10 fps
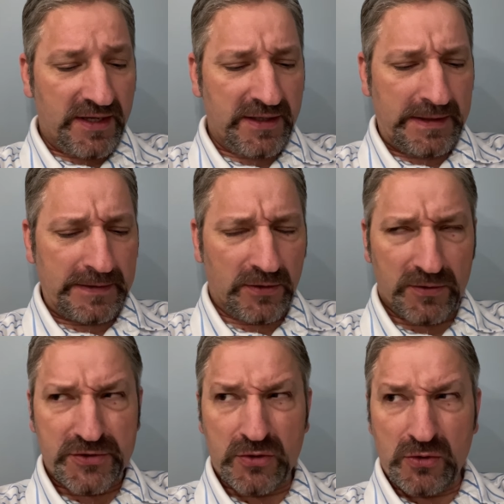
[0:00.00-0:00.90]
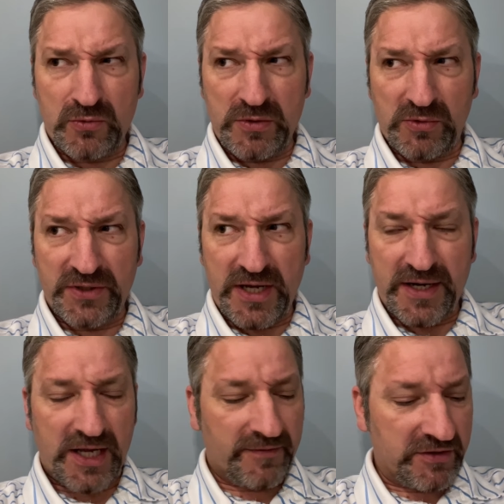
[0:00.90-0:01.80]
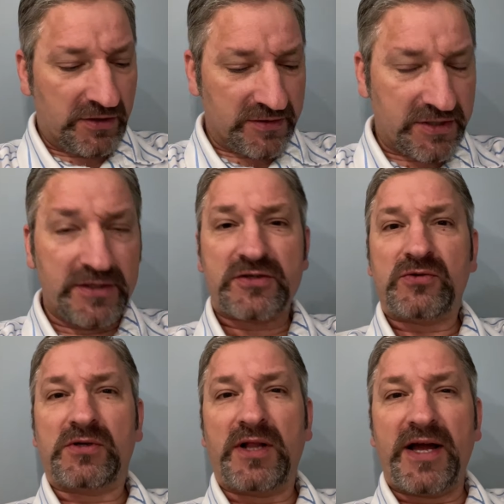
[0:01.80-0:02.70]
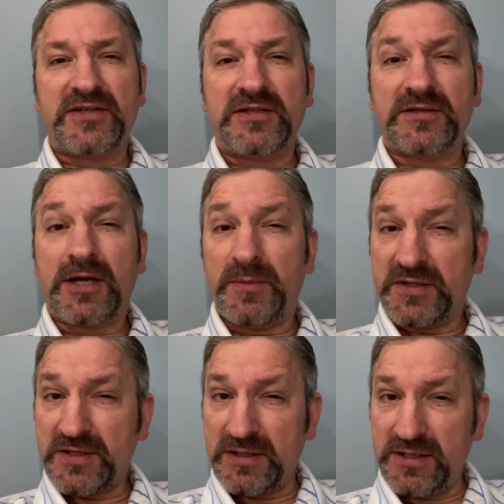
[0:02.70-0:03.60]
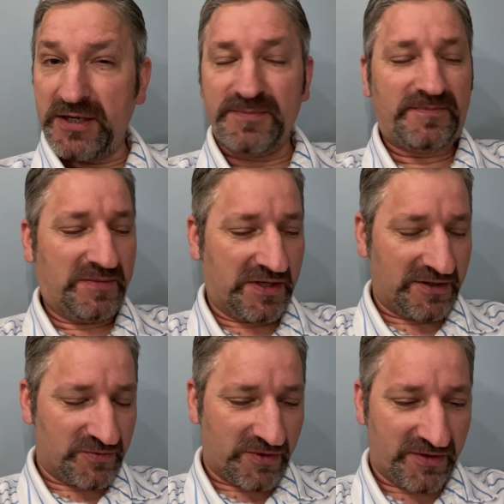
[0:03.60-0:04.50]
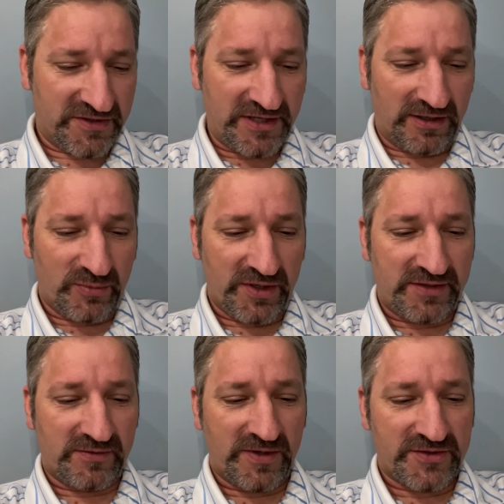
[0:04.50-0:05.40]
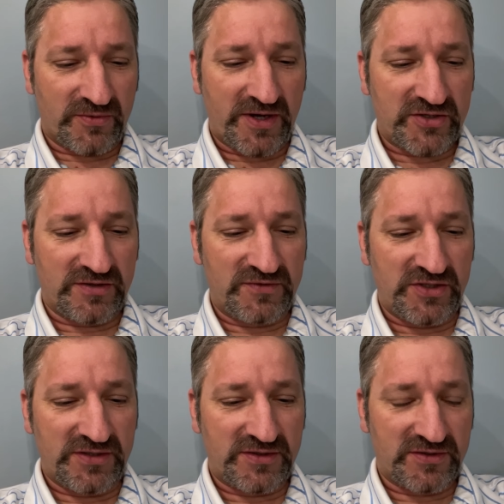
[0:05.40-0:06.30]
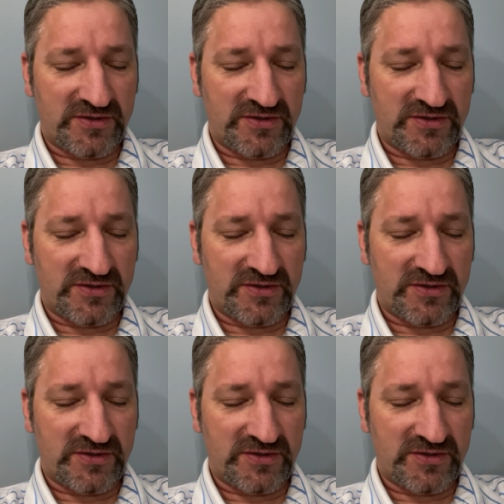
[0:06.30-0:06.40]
And also, we will not have adult Sunday school class this coming Sunday because we're going to celebrate the resurrection of Jesus.